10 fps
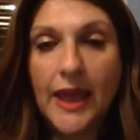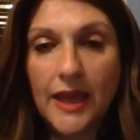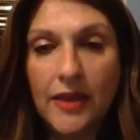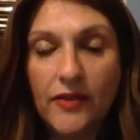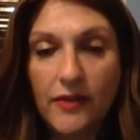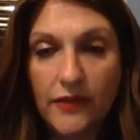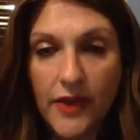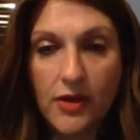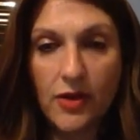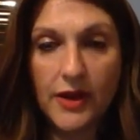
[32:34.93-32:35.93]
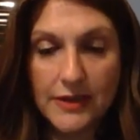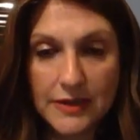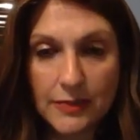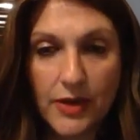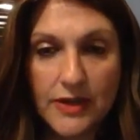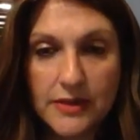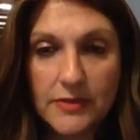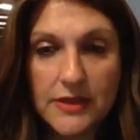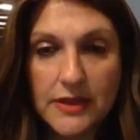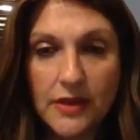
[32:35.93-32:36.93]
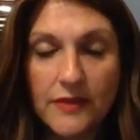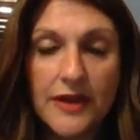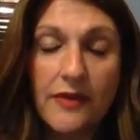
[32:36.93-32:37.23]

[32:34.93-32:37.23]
even if they can't express themselves,